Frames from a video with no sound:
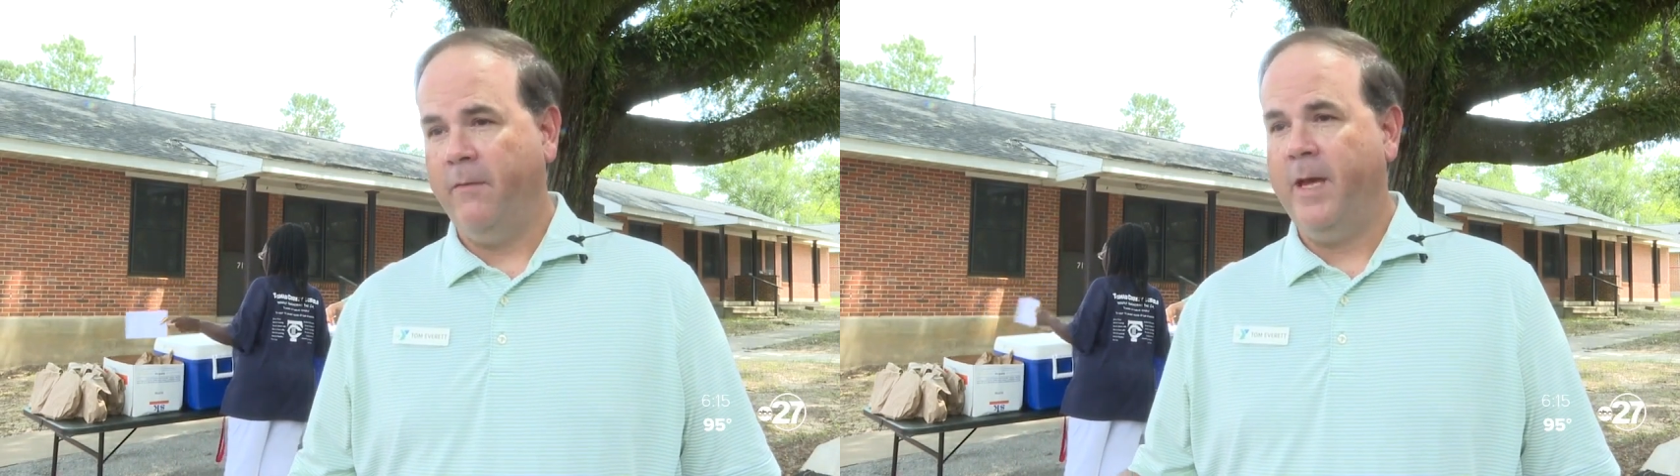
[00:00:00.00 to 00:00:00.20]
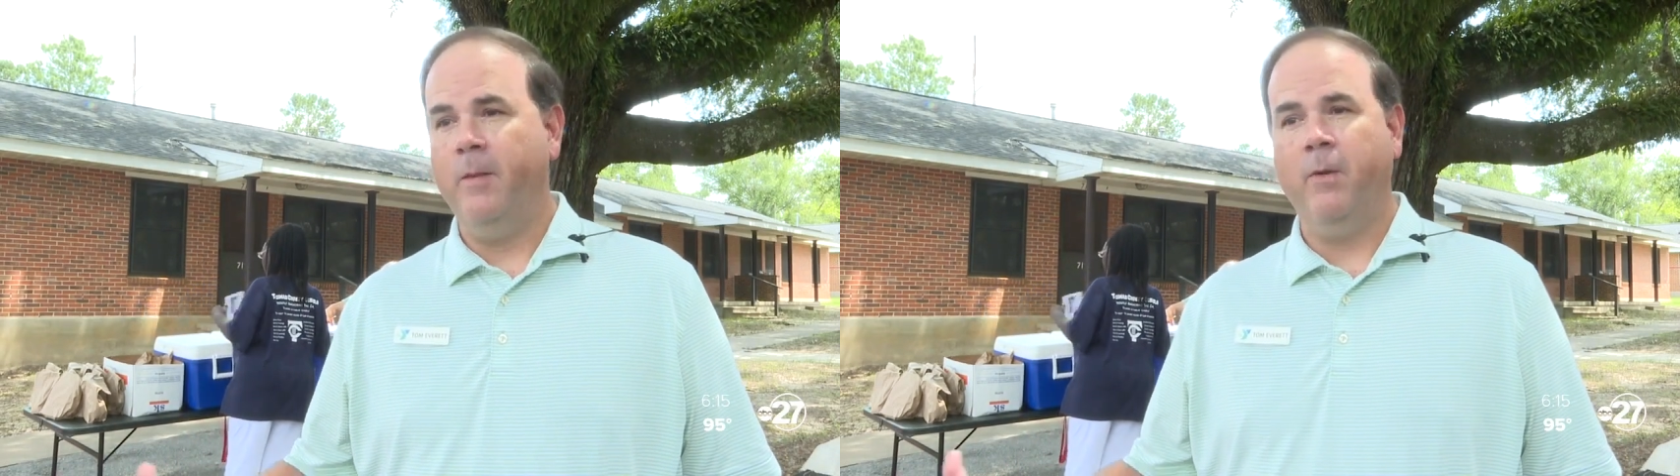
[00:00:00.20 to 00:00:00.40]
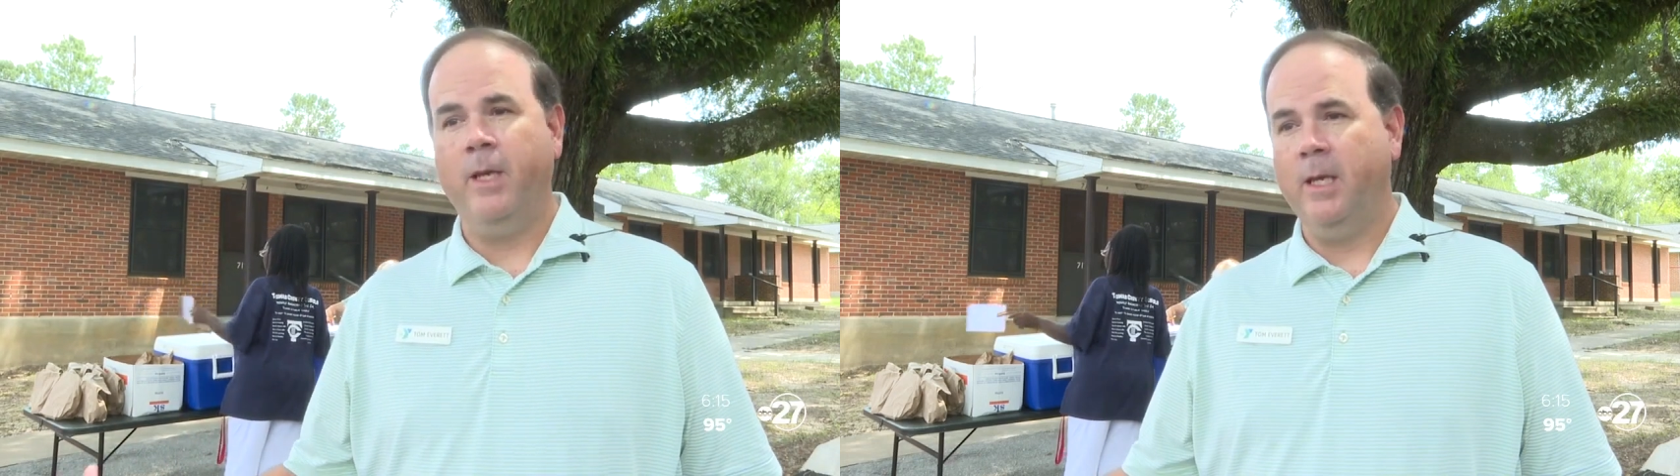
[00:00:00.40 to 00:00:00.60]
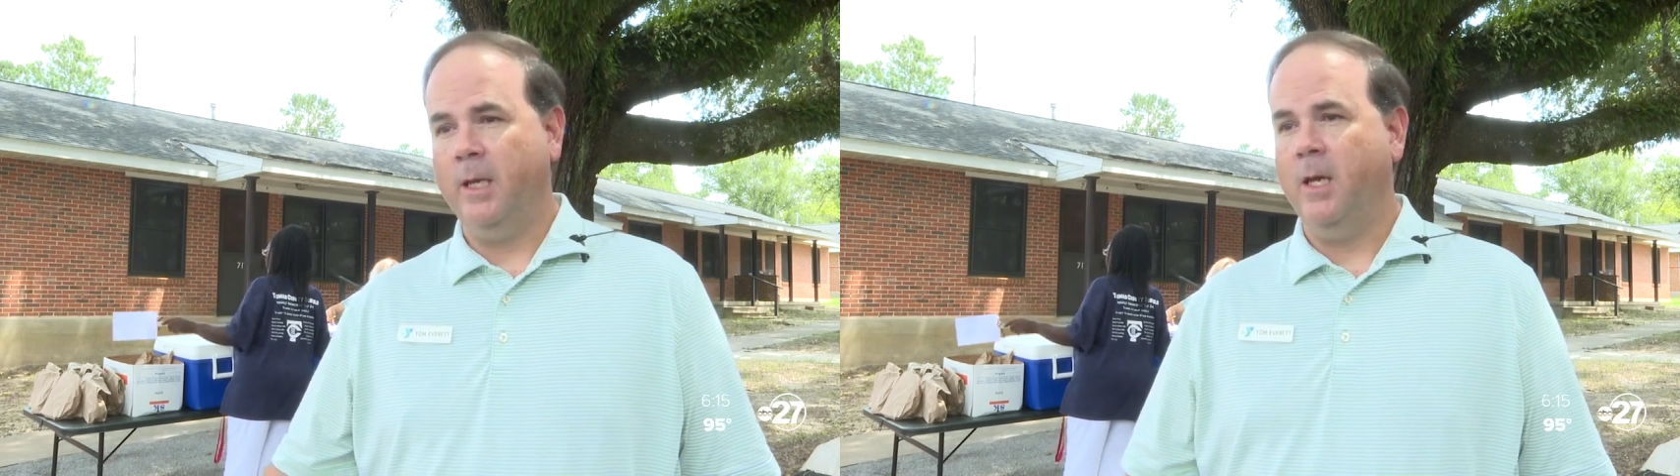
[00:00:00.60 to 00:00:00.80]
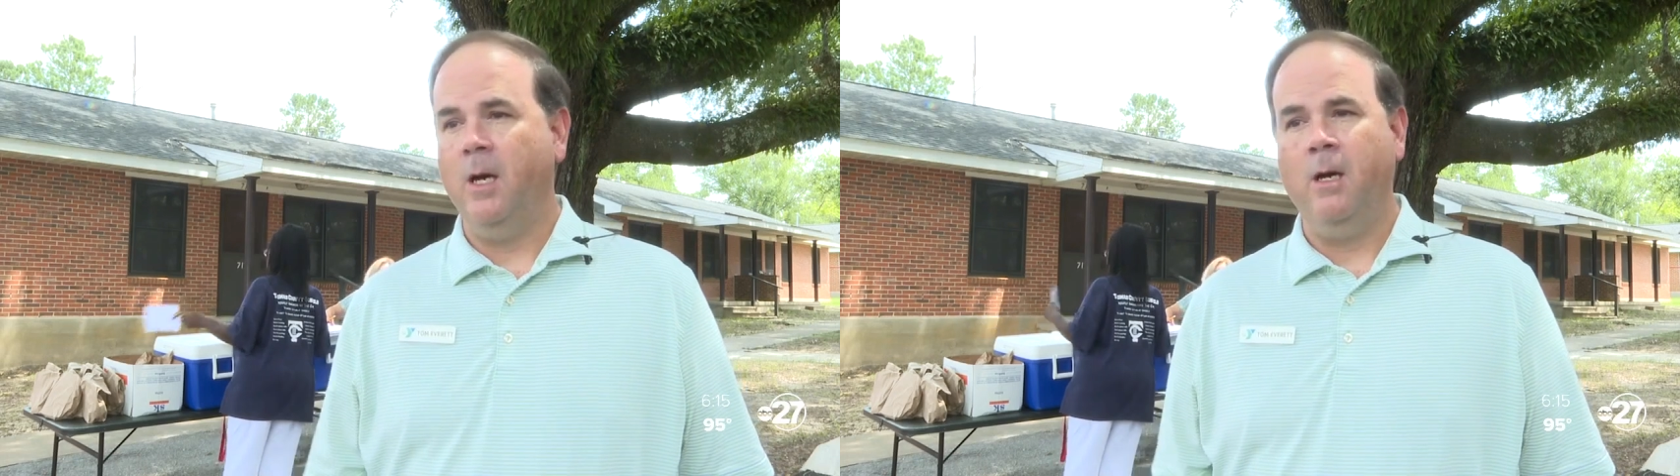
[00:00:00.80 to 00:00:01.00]
family can
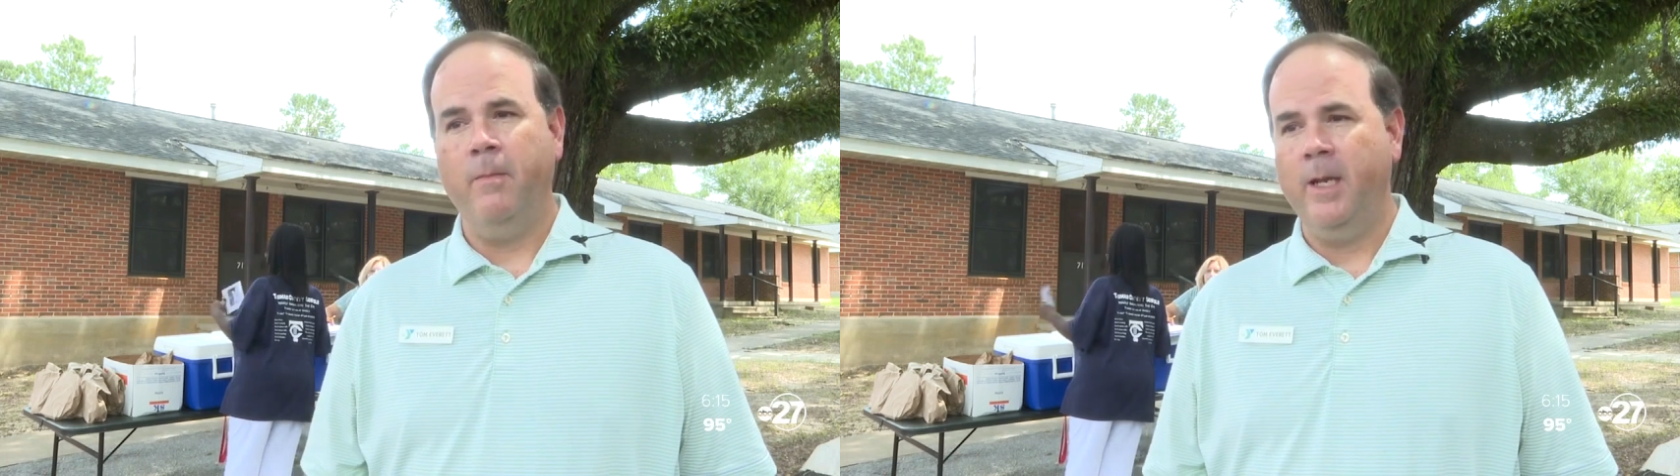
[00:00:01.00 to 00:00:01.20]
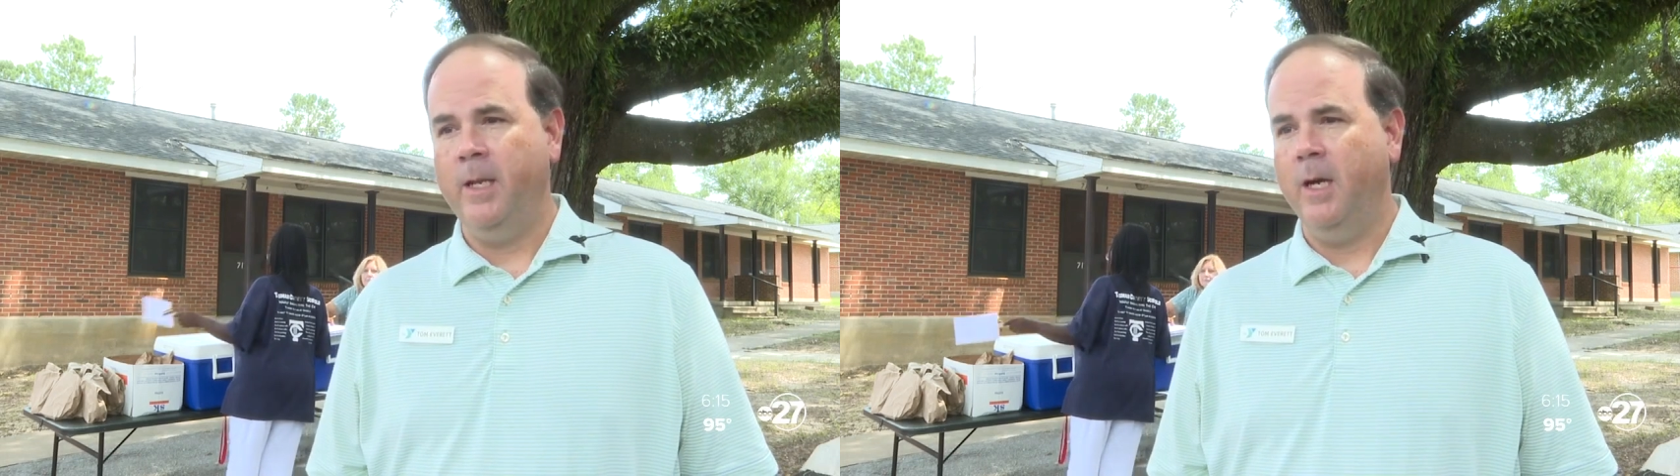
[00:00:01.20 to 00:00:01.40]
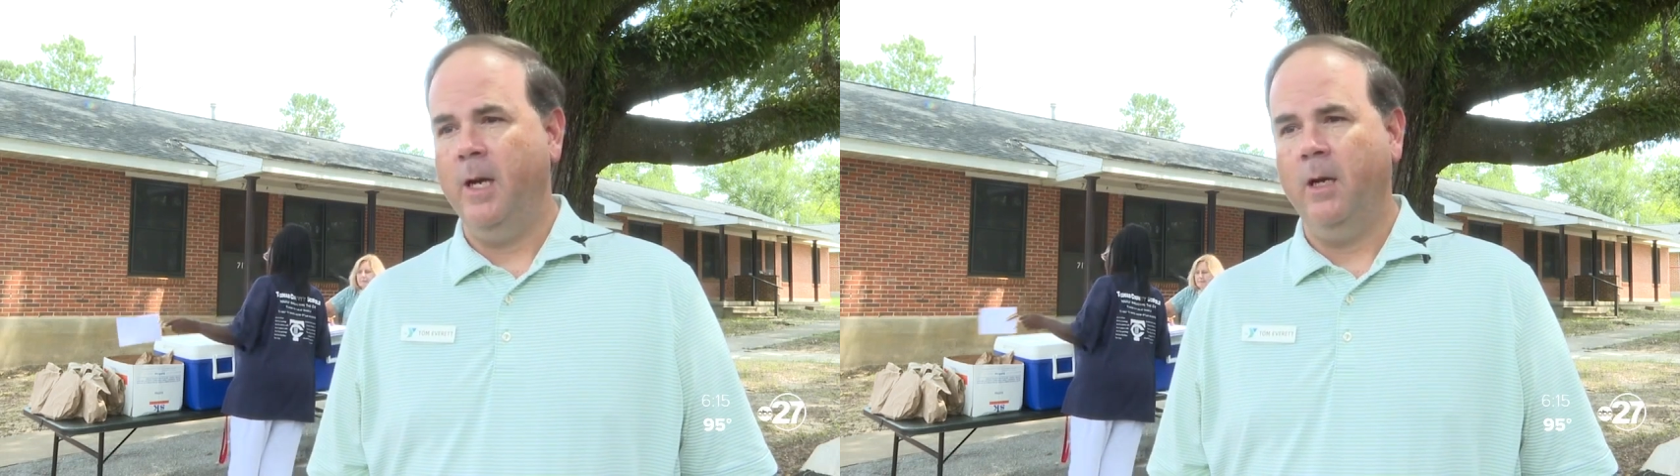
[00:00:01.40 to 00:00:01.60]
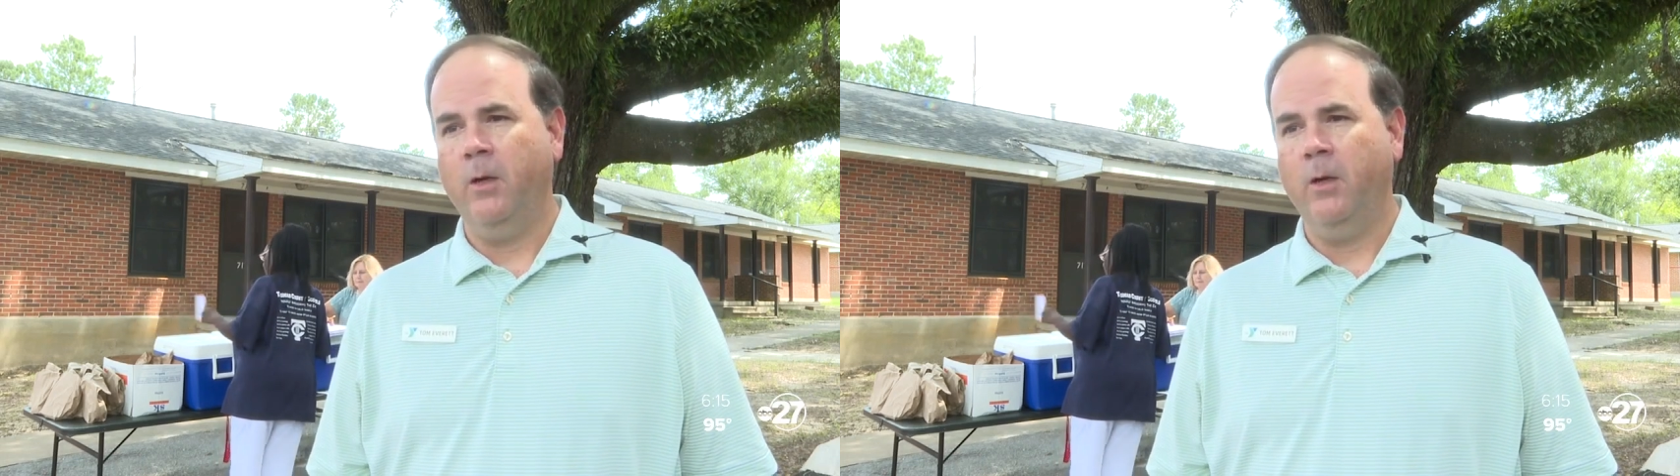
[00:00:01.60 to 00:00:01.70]
come and uh,